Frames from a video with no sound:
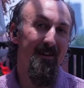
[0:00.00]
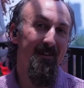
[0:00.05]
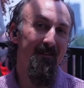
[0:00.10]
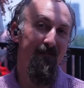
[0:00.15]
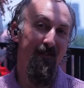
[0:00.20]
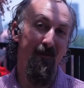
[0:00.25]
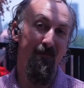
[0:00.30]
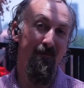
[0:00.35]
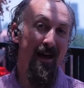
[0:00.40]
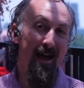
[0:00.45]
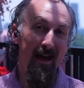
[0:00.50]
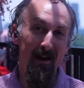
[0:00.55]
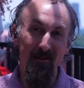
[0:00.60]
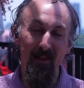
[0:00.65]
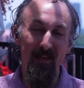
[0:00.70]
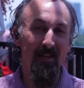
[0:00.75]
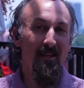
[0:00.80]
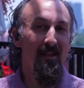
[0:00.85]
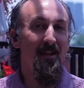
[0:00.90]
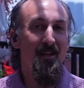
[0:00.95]
from that.
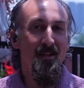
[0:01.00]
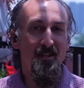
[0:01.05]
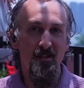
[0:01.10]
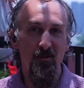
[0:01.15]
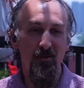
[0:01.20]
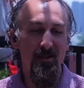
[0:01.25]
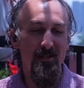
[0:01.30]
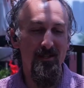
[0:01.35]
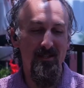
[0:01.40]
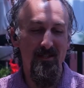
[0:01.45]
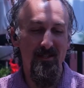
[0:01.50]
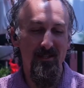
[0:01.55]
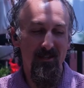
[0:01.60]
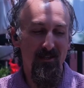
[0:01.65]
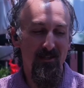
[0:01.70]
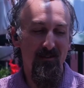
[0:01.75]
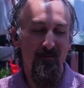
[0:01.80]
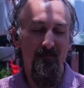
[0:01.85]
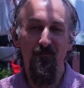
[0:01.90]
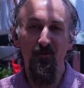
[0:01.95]
So
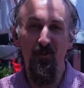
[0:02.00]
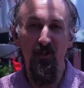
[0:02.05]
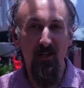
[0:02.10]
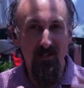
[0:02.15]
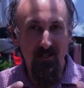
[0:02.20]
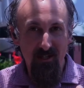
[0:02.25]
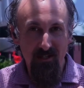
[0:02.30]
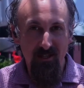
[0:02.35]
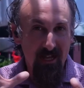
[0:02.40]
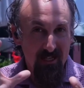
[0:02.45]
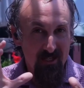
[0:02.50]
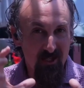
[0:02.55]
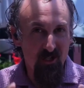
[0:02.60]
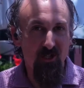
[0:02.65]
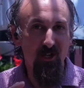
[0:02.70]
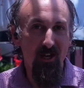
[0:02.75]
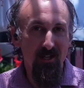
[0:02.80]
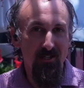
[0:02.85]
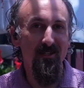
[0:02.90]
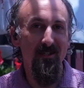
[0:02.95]
that's
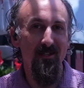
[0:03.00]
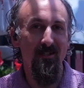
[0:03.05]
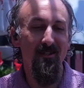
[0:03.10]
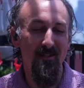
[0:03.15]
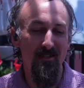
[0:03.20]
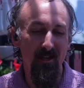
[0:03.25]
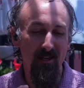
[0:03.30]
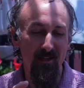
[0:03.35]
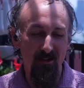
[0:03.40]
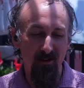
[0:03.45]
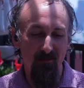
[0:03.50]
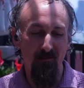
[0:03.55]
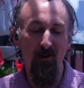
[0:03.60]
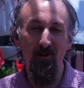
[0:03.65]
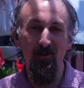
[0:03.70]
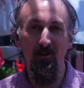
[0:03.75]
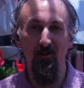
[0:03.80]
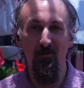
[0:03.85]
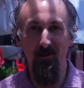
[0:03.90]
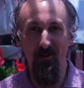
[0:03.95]
just in
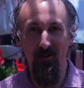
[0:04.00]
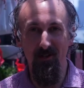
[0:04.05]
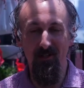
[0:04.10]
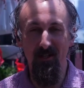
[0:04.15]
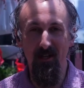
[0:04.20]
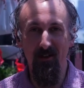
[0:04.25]
commercial real estate,